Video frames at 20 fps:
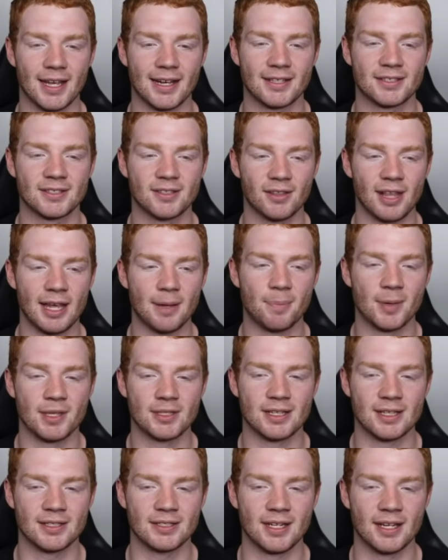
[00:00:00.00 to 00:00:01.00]
Like
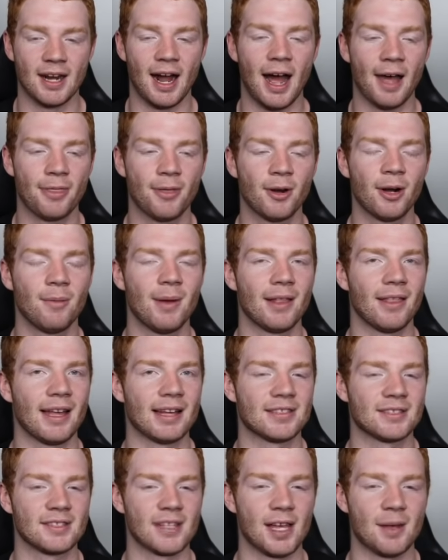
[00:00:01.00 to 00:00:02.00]
sleepers as in, I thought it meant
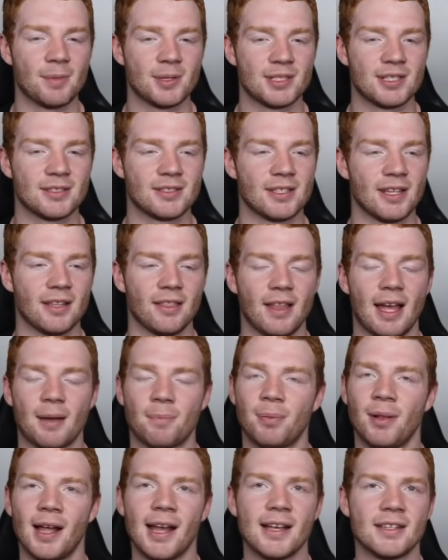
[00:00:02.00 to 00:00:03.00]
like sleepers as in
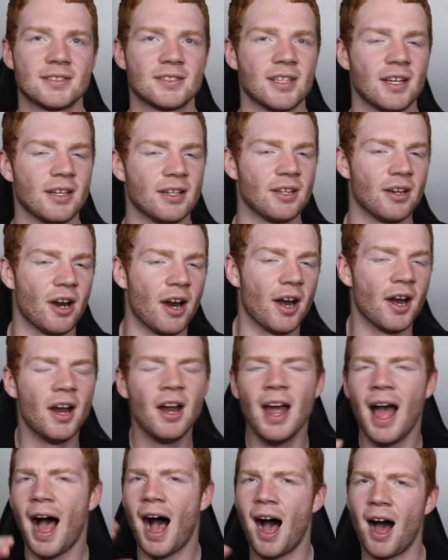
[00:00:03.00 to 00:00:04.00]
like players that, you know,
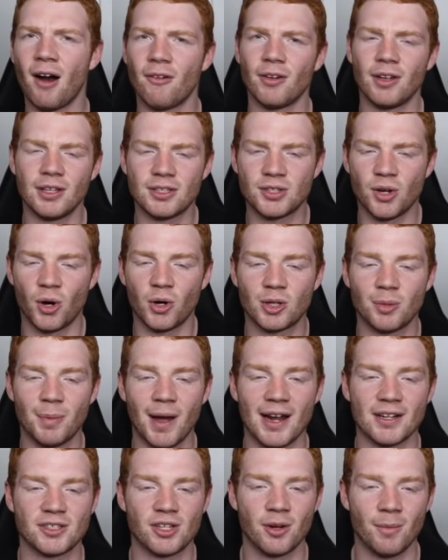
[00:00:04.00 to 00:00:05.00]
aren't really talked
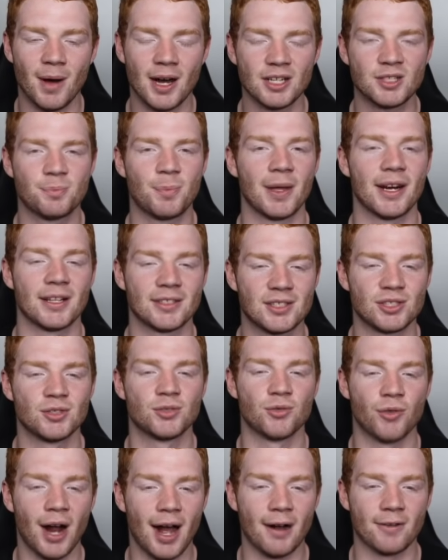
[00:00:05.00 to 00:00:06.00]
about too much, but it's
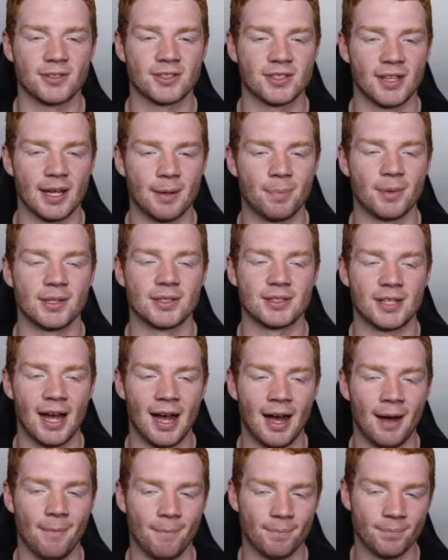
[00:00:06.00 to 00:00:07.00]
draft sleepers.
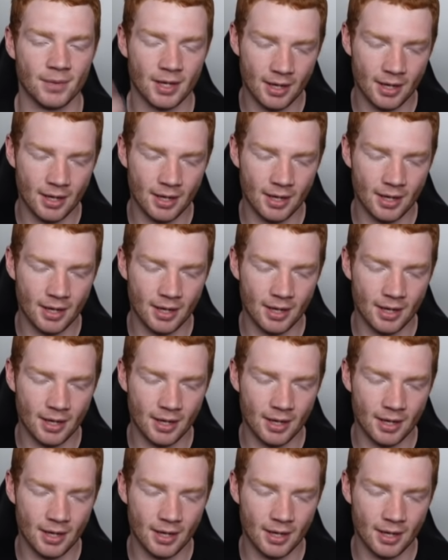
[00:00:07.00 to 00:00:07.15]
Um,